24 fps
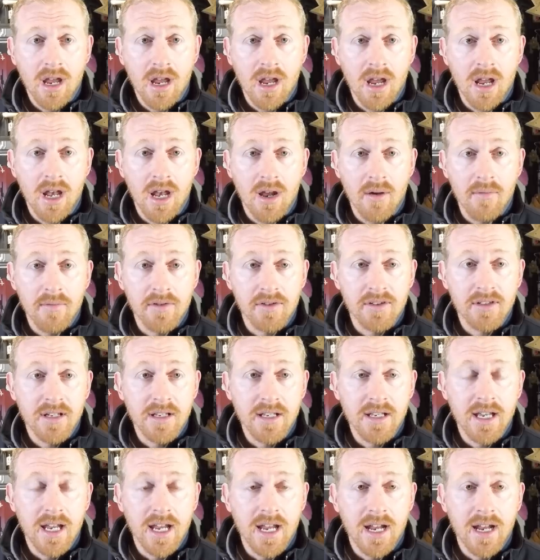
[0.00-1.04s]
And I was
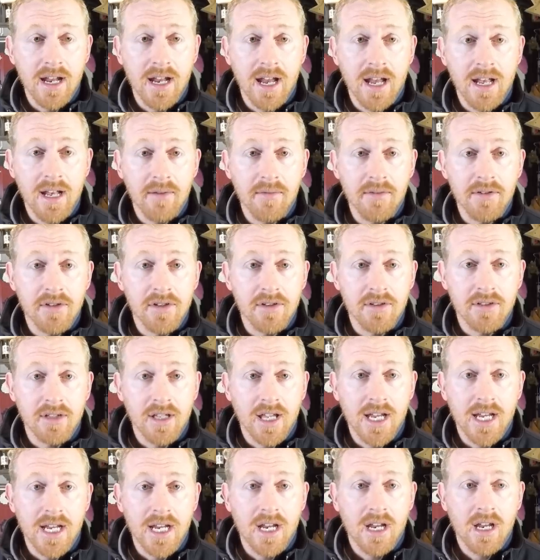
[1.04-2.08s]
sitting there, and it was just
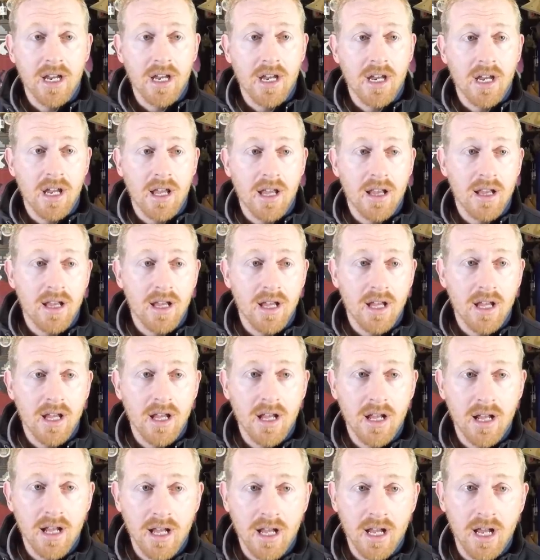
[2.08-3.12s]
like,
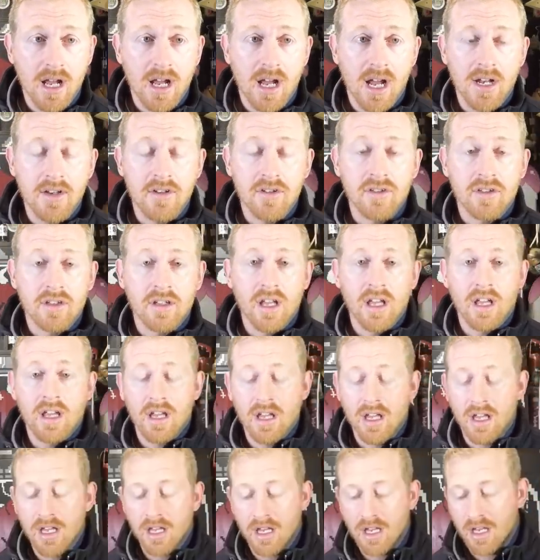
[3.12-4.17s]
I was
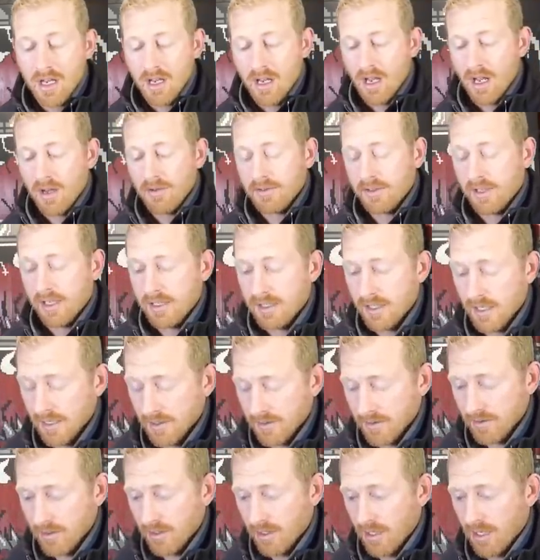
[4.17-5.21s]
like
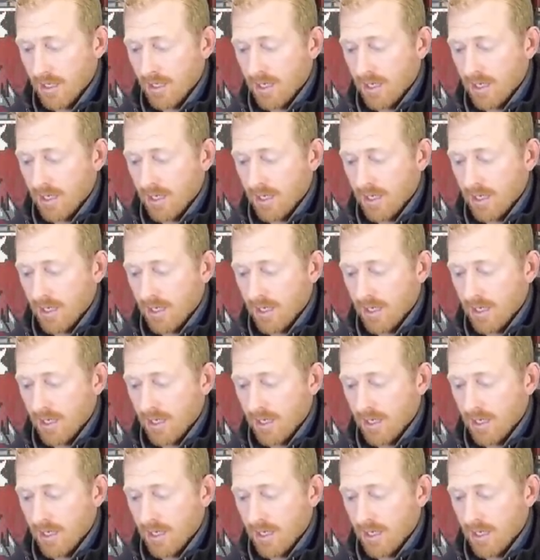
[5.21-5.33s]
this.